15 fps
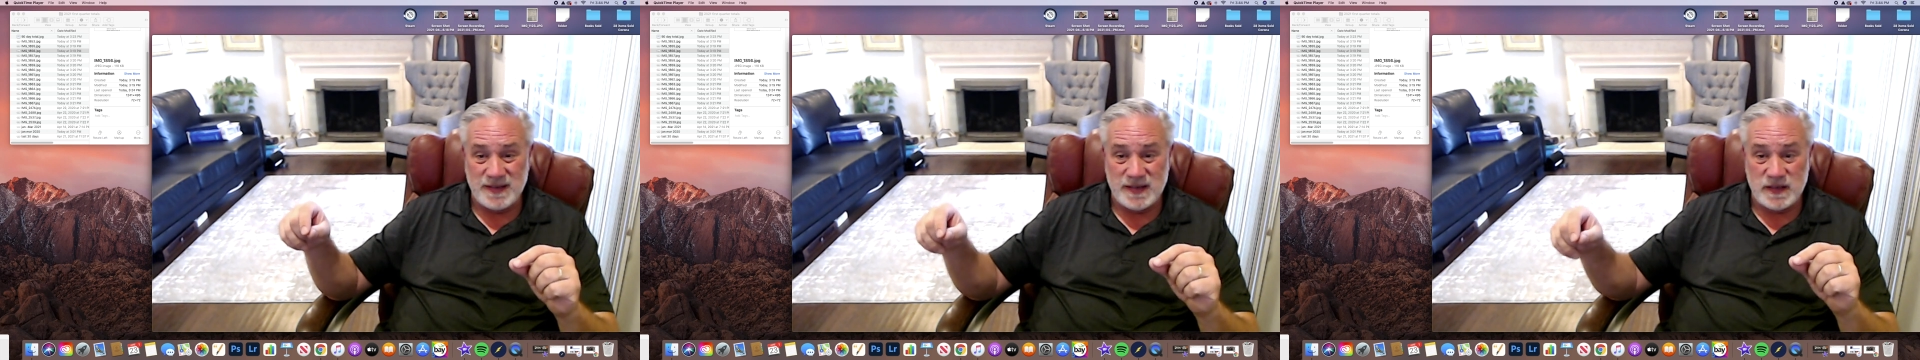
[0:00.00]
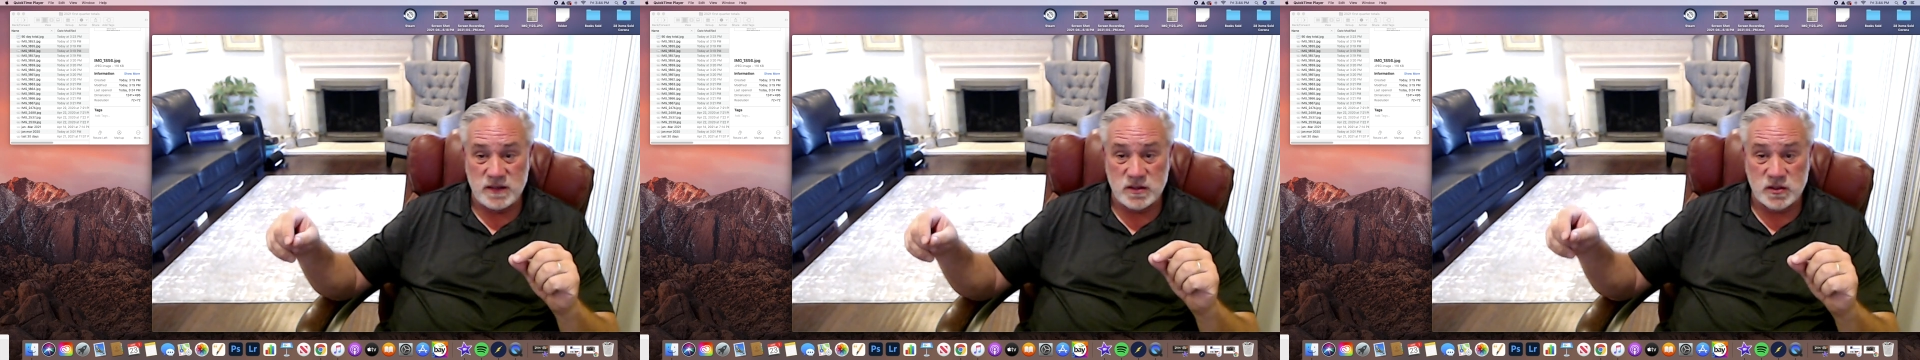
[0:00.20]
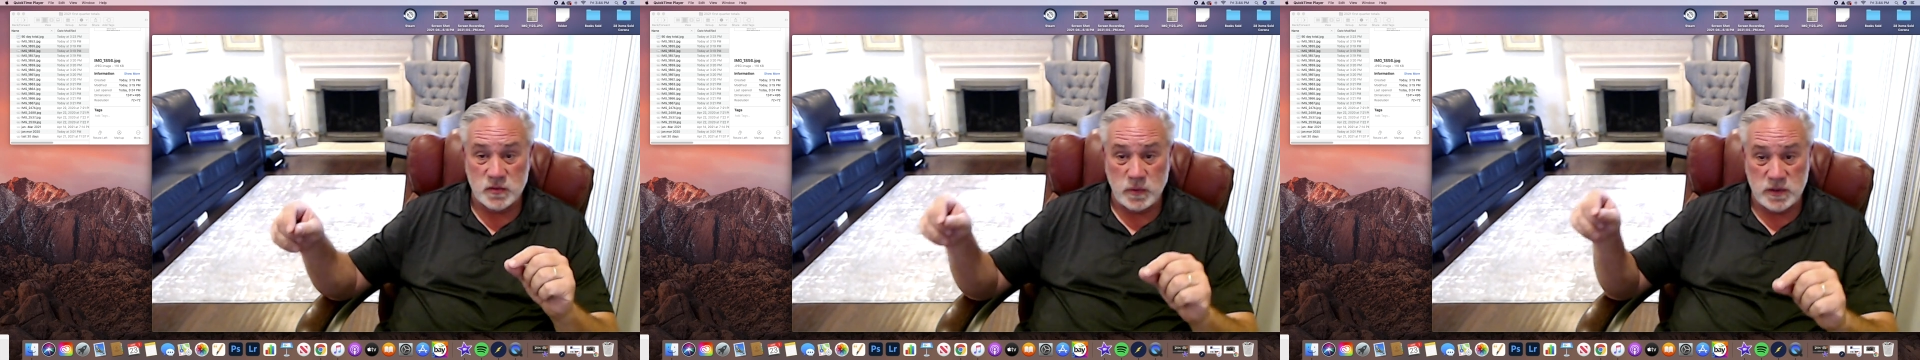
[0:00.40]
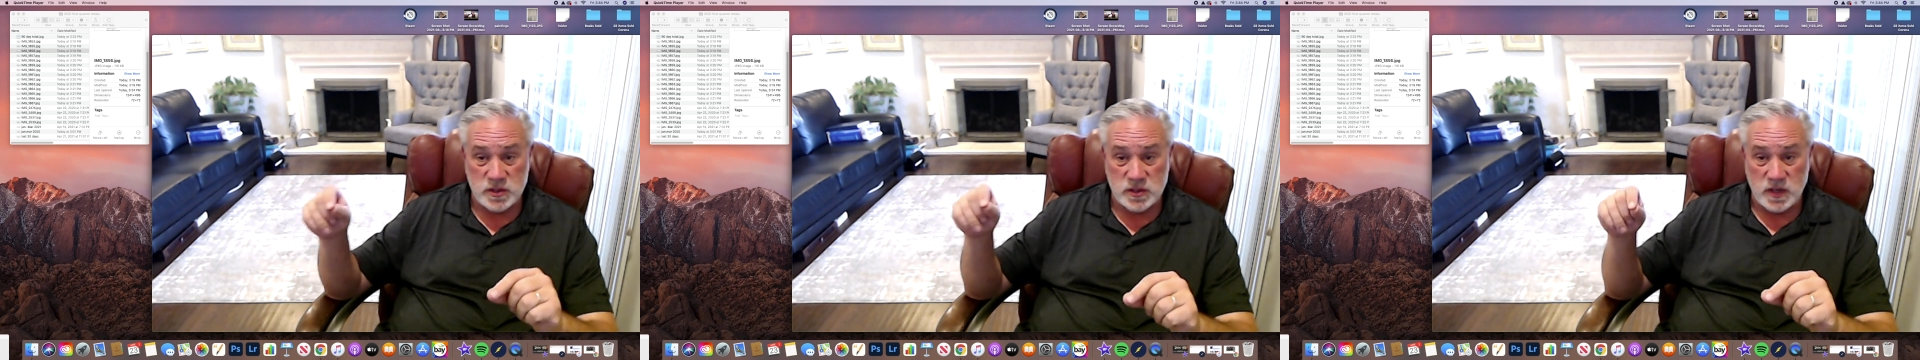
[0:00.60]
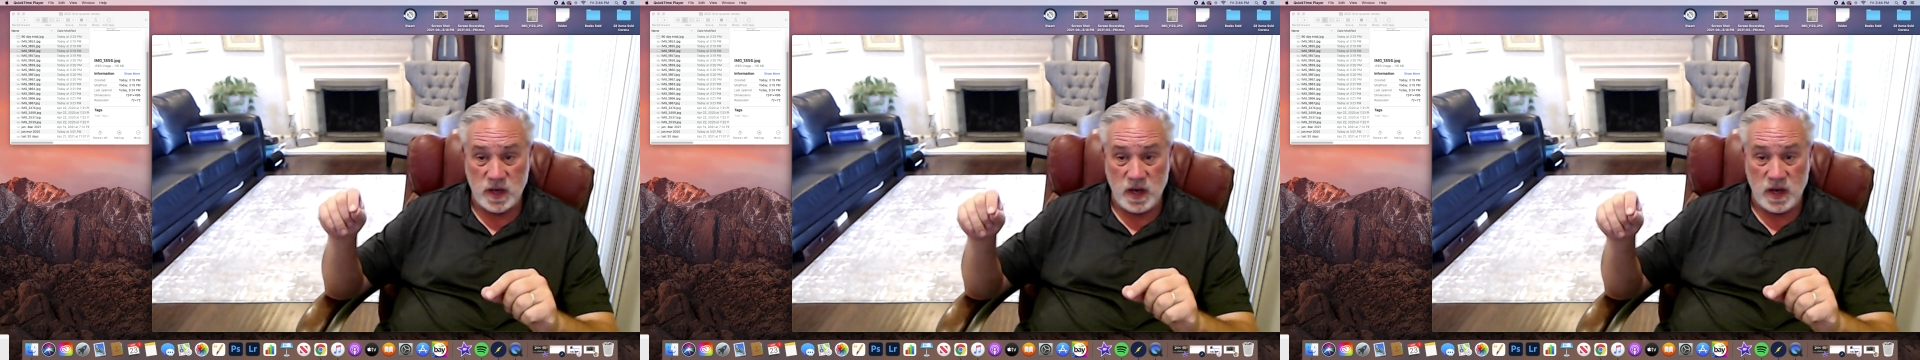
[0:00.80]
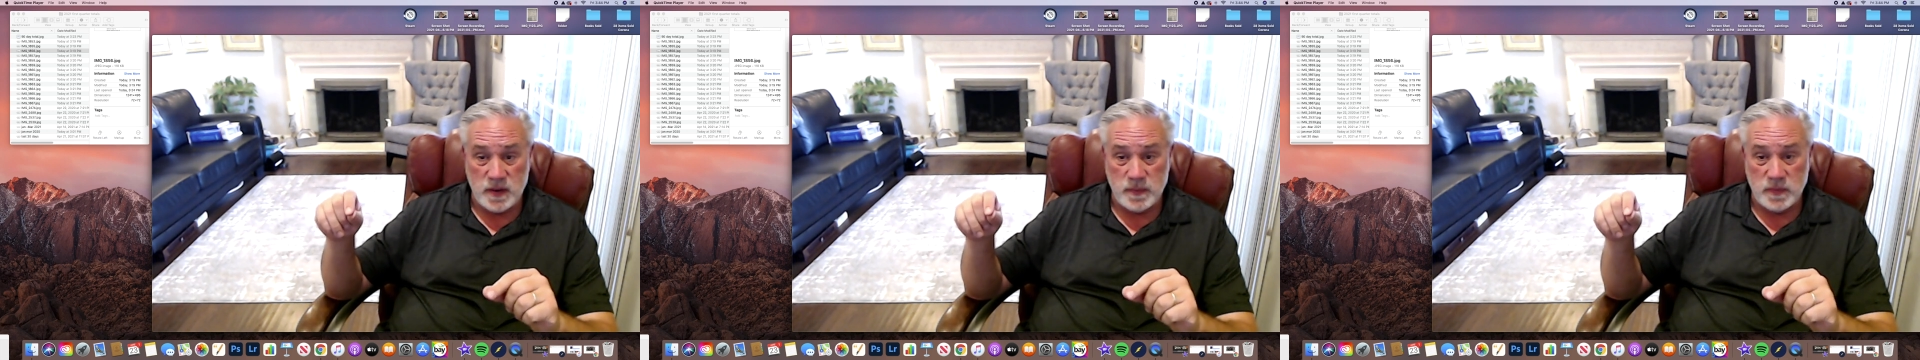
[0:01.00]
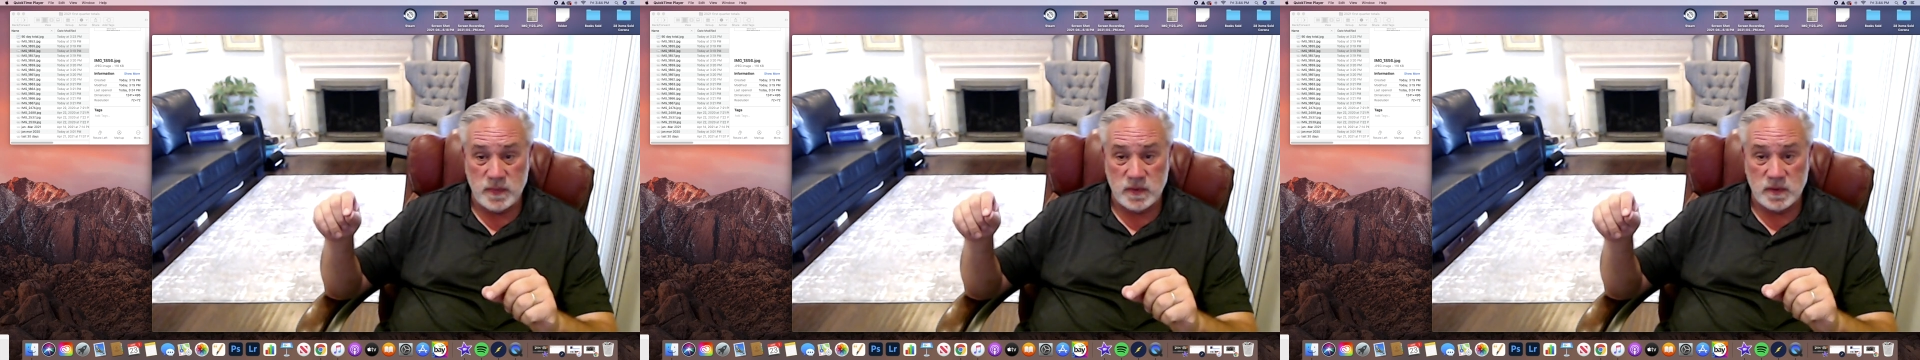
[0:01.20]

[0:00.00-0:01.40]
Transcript: gets switched up